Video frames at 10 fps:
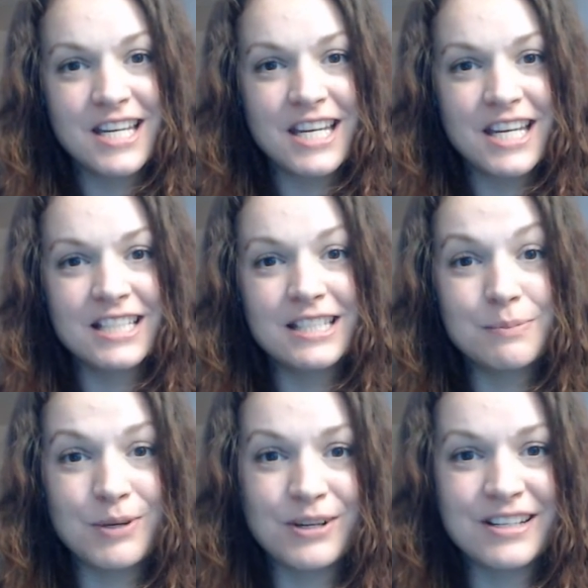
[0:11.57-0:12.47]

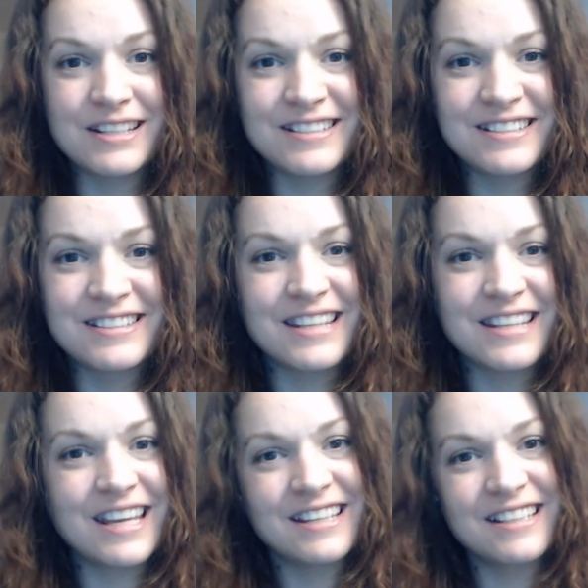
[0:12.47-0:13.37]

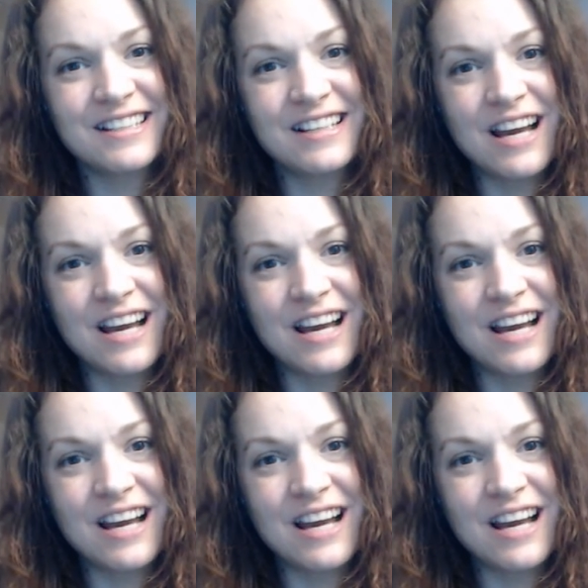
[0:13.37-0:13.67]
experiencing.